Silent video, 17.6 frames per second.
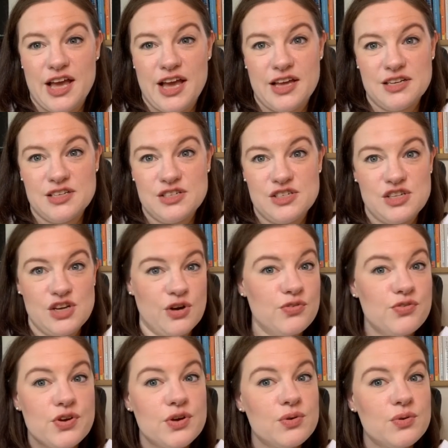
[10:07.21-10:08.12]
and
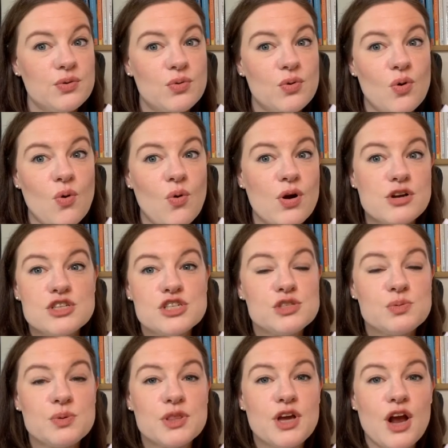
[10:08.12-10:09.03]
tofu, or
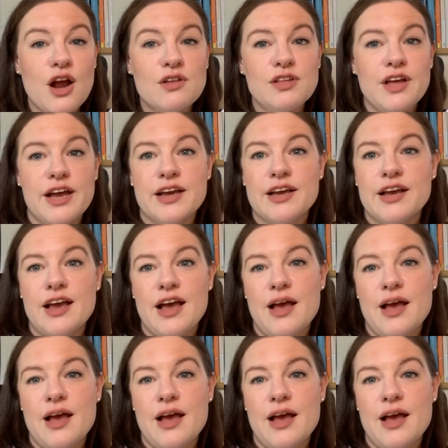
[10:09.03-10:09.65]
just with garlic.